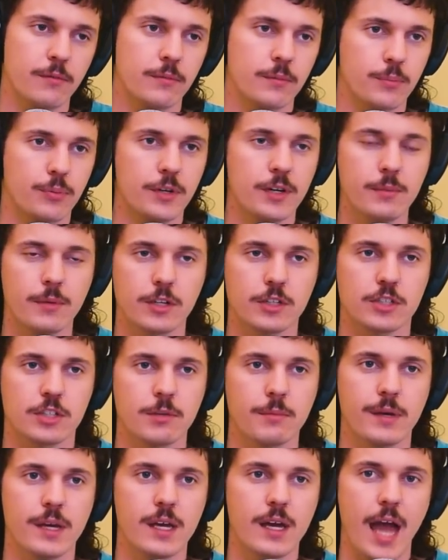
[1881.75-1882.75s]
Pretty much
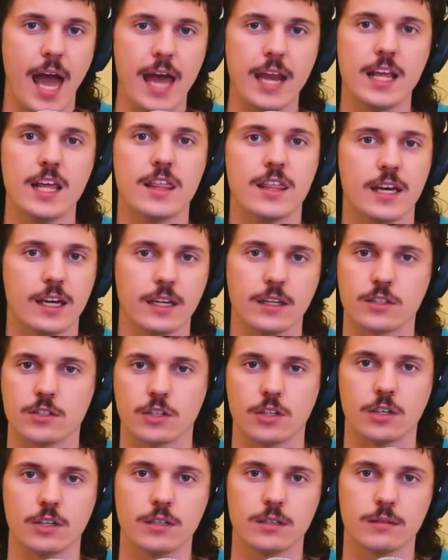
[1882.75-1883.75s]
to me, anything is
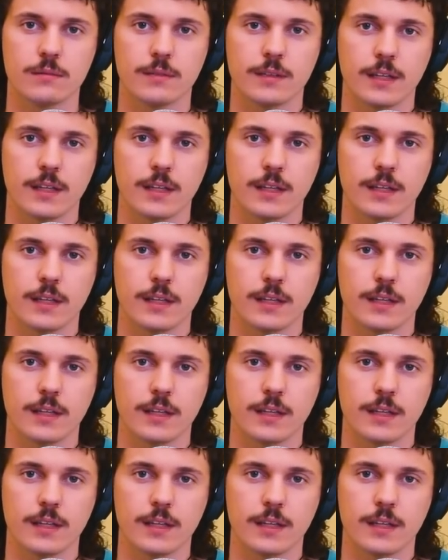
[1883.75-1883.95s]
good.